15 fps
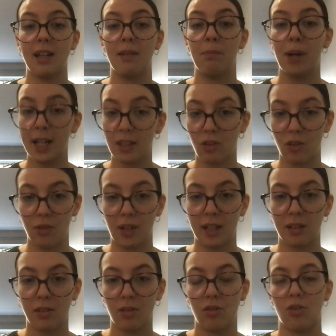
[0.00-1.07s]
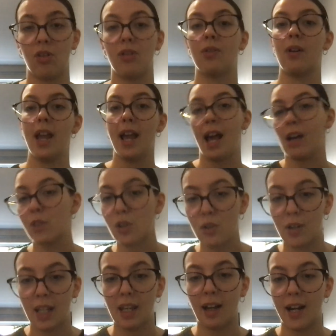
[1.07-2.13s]
by the students. So every
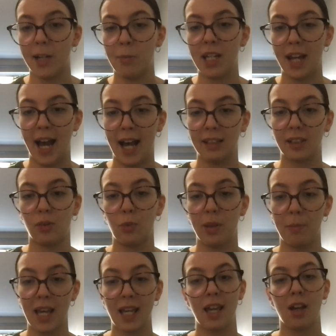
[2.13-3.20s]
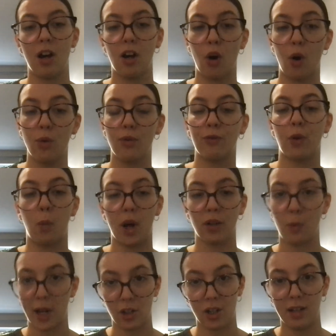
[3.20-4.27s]
student can kind of be tasked with making a code for one
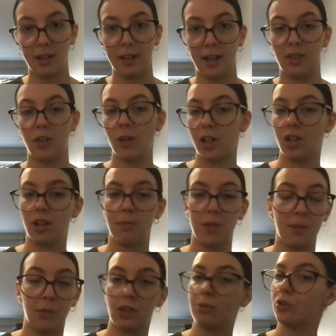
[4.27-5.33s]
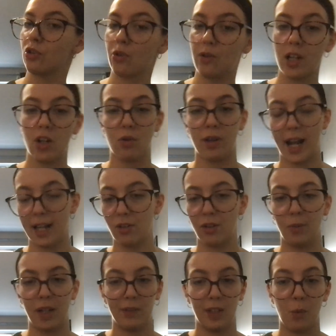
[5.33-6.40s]
question, and the question can be multiple choice, short
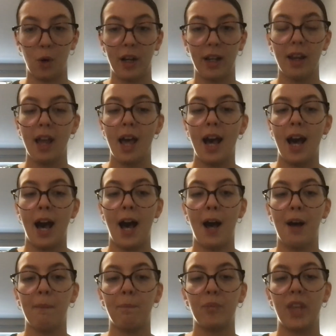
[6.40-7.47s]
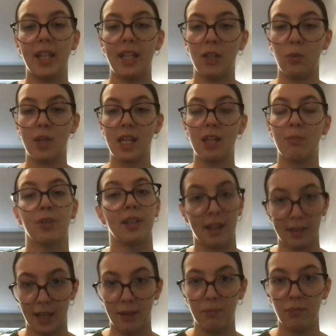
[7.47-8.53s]
answer, whatever they want, and then we
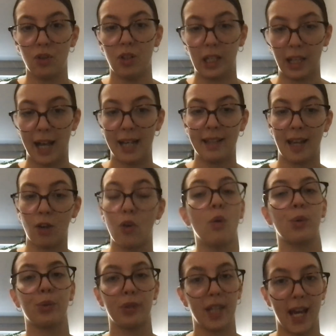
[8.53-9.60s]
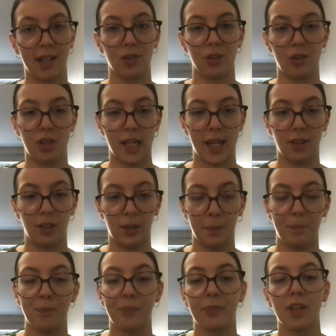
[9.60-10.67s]
present them to the class and go through the answers together.
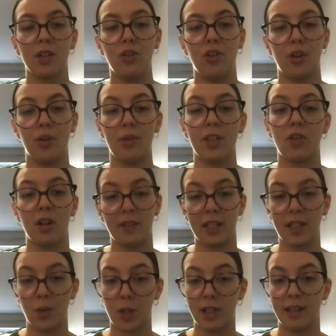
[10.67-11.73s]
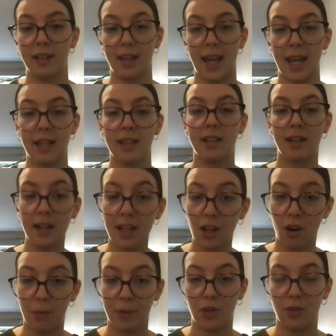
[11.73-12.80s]
So this obviously works as a
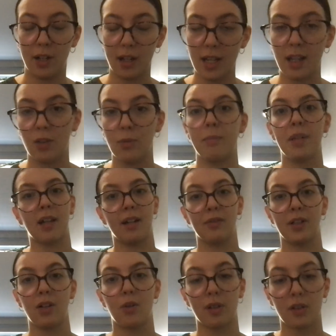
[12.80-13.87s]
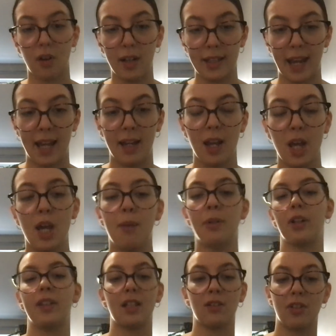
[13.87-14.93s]
studying opportunity because we'd be covering course content,
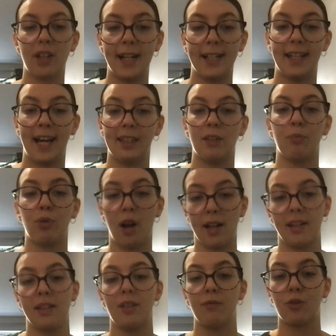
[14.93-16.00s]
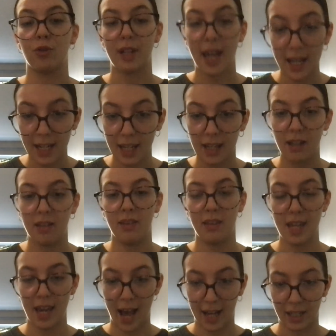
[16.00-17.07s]
but on the other side of that, the process of creating
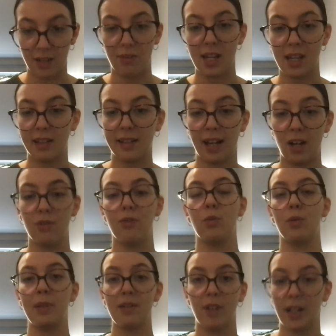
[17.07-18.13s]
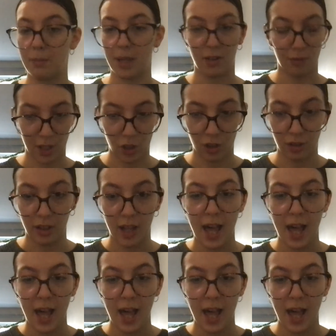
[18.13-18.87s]
the activity itself will be very beneficial